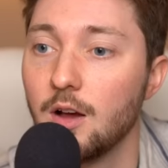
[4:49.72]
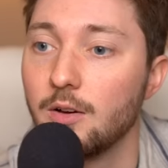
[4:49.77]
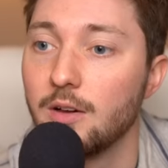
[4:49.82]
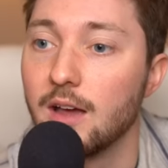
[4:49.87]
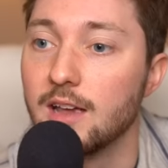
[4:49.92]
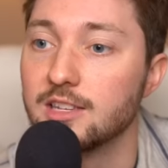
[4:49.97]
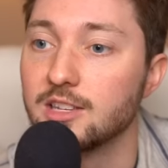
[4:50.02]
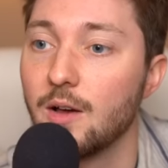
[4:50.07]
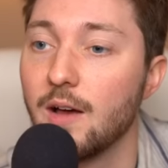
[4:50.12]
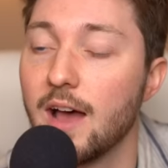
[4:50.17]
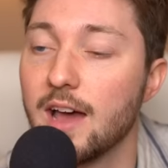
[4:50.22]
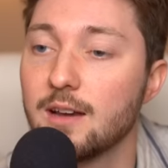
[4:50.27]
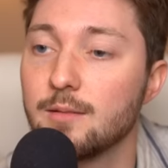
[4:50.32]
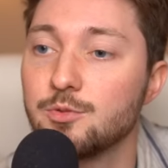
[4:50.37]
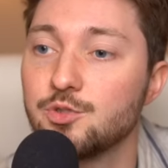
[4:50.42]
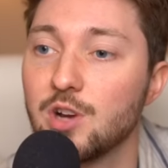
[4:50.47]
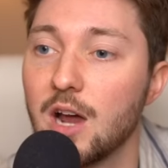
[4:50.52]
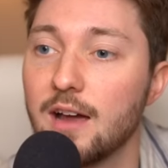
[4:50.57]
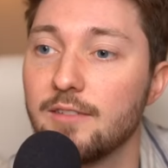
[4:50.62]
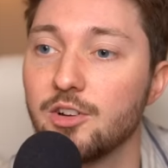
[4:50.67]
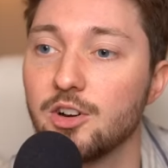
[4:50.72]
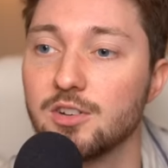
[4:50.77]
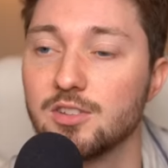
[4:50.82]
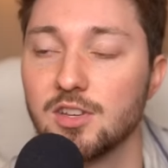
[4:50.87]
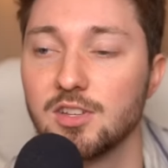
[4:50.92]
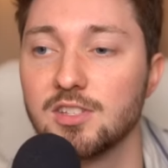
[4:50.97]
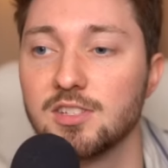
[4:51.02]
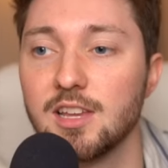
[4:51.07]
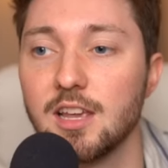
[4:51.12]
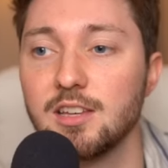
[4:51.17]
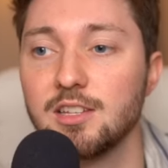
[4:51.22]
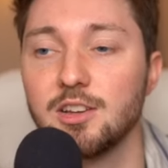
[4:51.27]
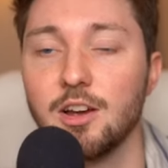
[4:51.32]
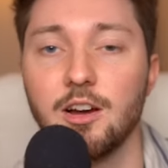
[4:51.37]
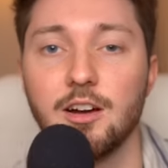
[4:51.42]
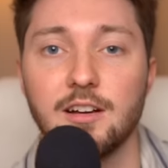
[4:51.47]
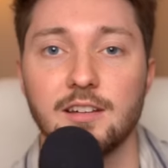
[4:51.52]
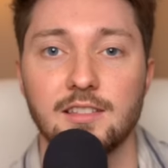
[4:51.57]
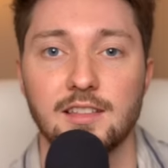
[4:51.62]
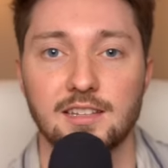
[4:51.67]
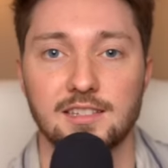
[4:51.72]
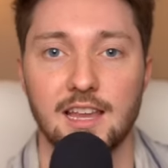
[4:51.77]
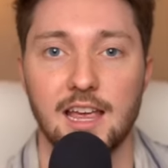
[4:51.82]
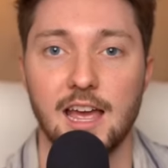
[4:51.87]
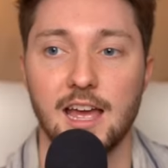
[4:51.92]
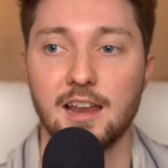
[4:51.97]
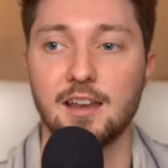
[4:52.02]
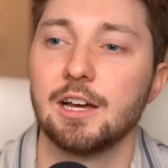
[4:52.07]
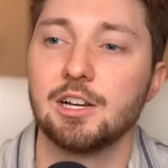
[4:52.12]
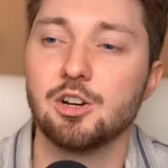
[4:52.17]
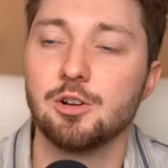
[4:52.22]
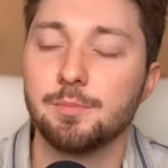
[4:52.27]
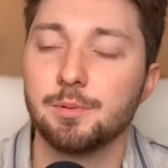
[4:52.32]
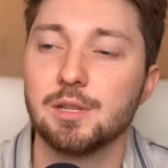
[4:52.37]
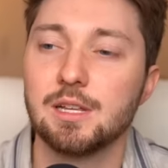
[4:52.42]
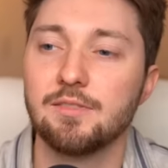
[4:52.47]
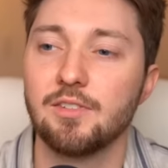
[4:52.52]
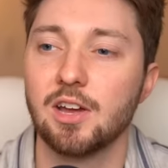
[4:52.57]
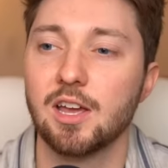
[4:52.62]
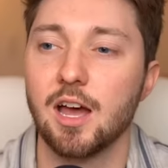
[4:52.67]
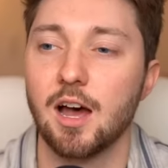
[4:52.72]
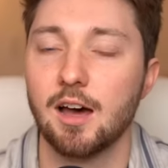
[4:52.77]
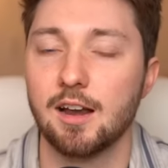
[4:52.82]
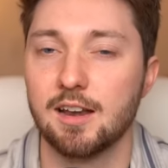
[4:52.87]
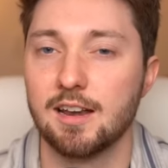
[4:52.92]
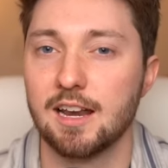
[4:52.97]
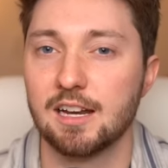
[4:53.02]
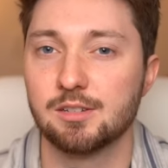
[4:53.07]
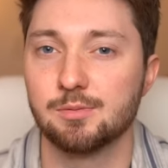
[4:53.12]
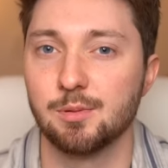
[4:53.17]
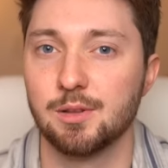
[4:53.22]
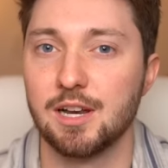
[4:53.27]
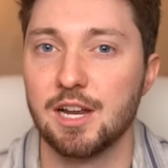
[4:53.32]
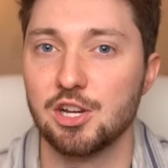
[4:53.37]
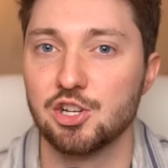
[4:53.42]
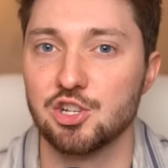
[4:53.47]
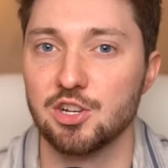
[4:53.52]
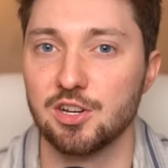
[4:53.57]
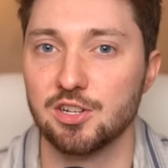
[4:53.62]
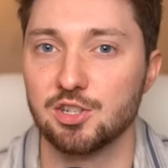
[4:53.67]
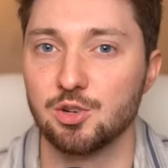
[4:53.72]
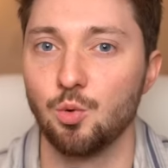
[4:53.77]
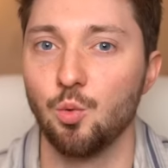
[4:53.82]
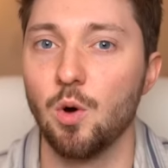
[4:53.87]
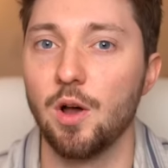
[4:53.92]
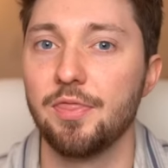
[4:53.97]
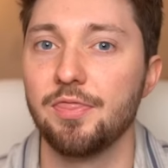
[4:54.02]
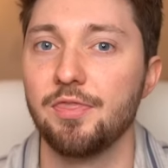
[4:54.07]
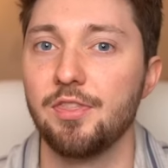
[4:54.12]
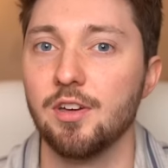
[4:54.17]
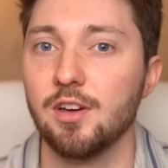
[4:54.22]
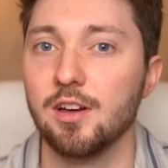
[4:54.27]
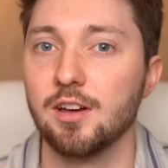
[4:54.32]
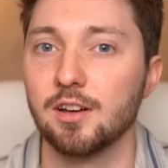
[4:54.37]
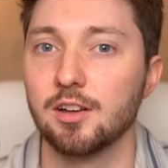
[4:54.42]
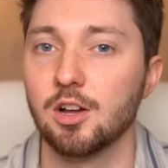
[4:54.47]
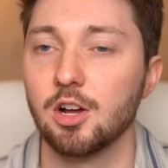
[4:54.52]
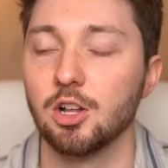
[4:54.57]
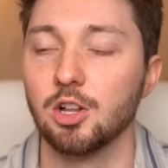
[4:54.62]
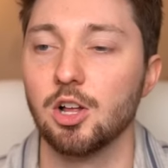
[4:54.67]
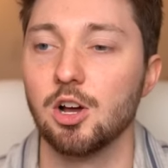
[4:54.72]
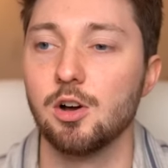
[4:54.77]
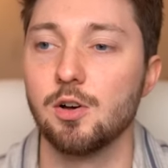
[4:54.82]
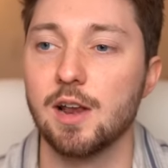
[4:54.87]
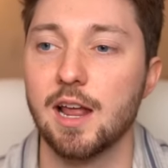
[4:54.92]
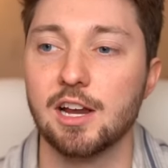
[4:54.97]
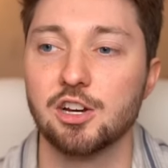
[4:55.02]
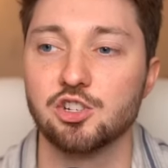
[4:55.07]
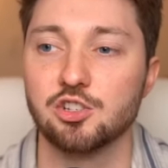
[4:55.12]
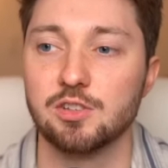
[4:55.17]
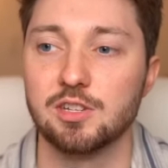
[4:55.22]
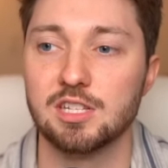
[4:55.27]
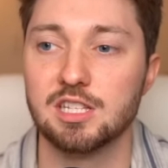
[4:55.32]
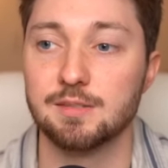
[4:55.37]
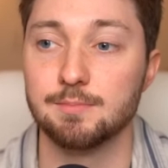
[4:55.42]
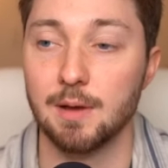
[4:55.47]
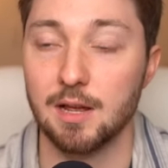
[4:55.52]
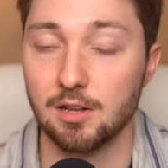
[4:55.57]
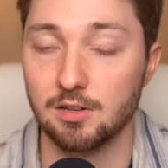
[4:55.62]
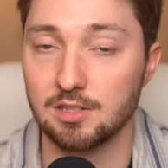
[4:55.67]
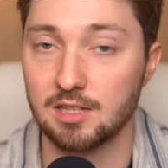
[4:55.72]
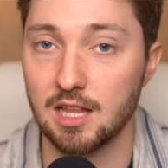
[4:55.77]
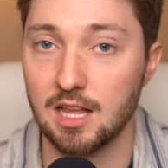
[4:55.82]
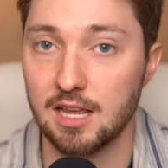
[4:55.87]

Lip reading: Okay, so Adam Driver is a centaur in this ad. I don't believe I caught an explanation as to what the cologne actually smells